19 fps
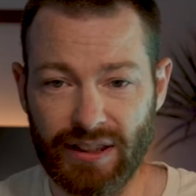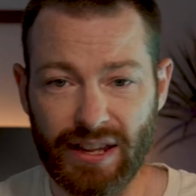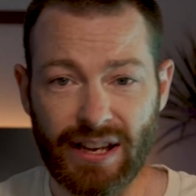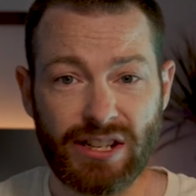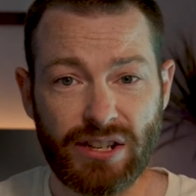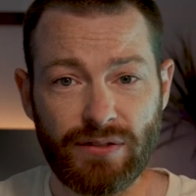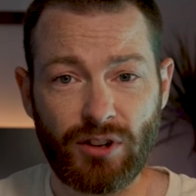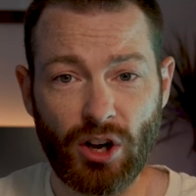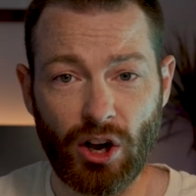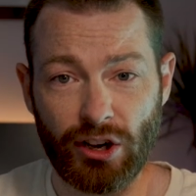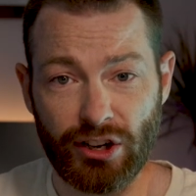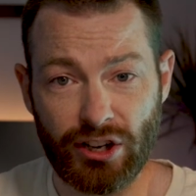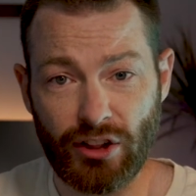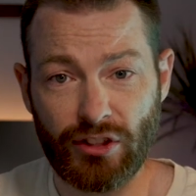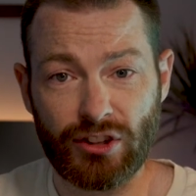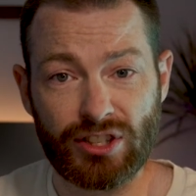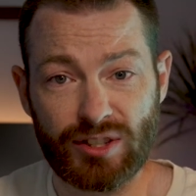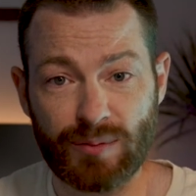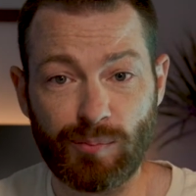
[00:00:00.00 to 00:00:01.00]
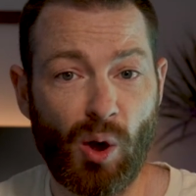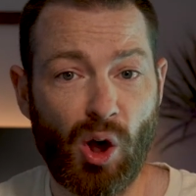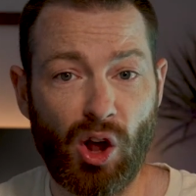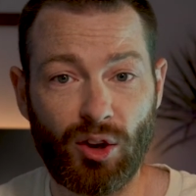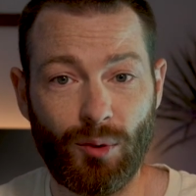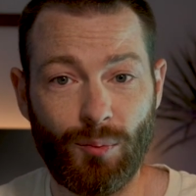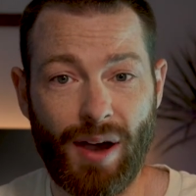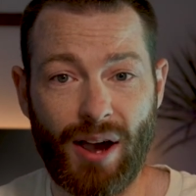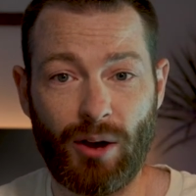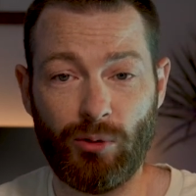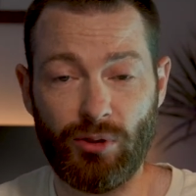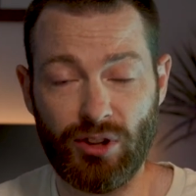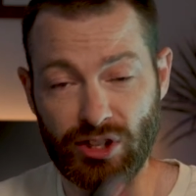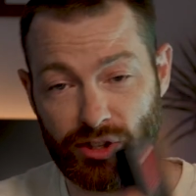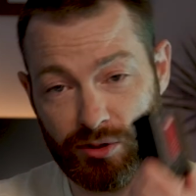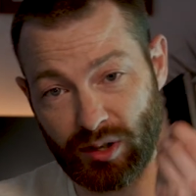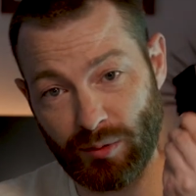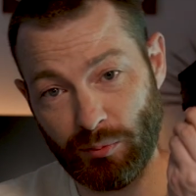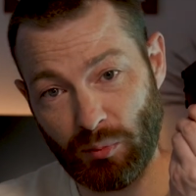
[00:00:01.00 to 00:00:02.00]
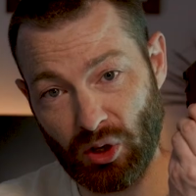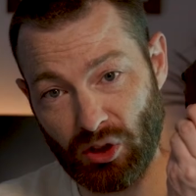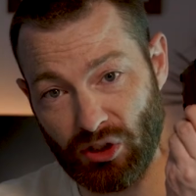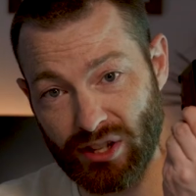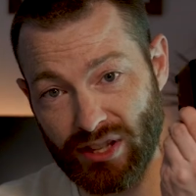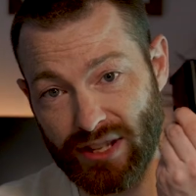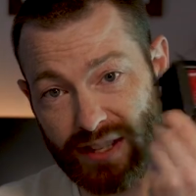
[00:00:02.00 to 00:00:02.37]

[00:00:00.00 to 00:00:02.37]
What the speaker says: And then you've got another smaller mount that you can put